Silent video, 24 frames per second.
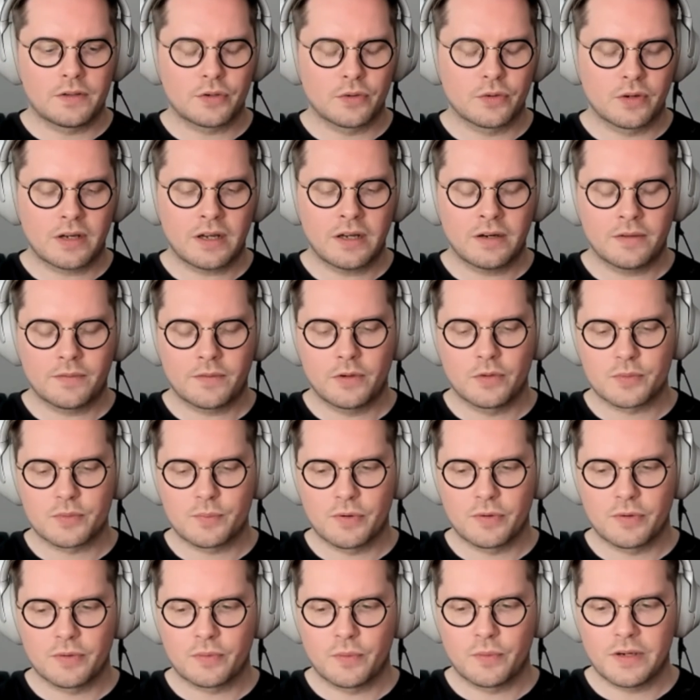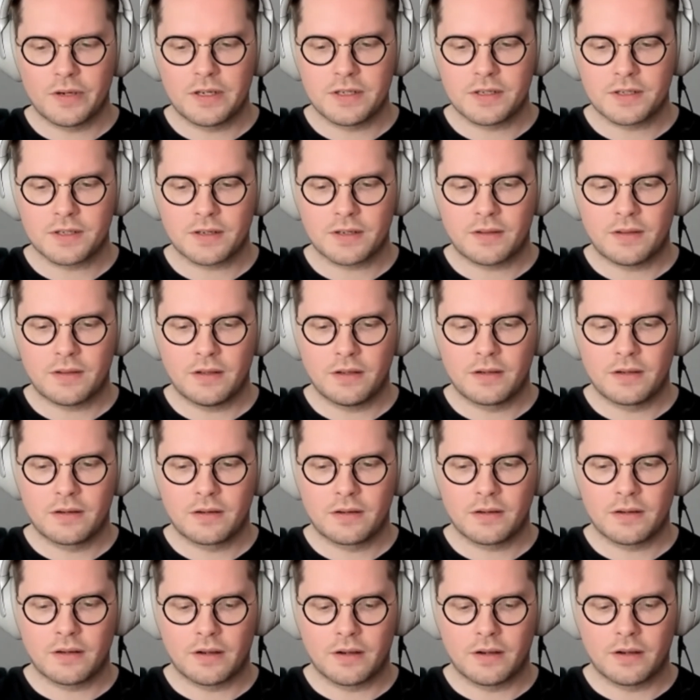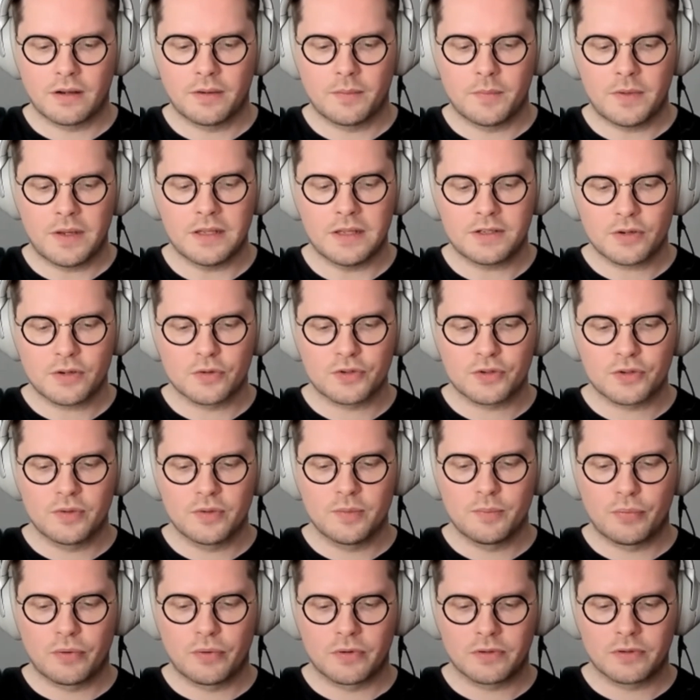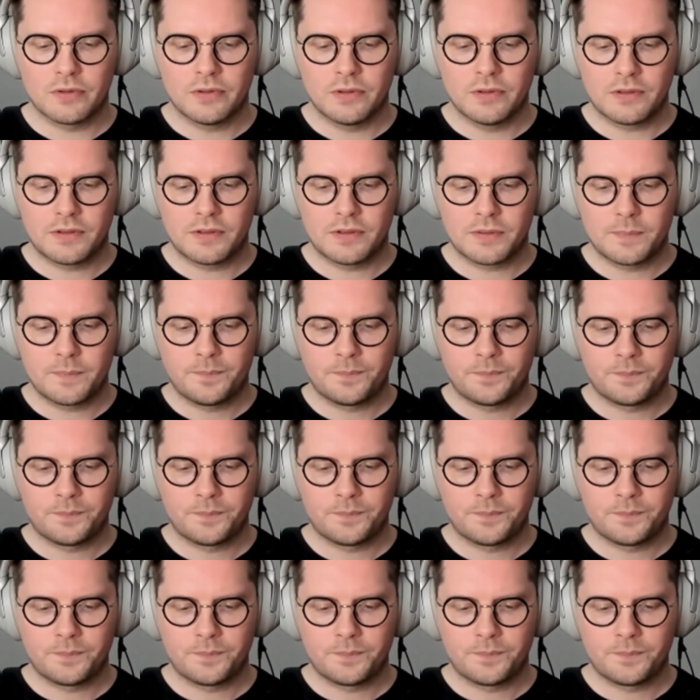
it kind of goes both ways. I think it's also important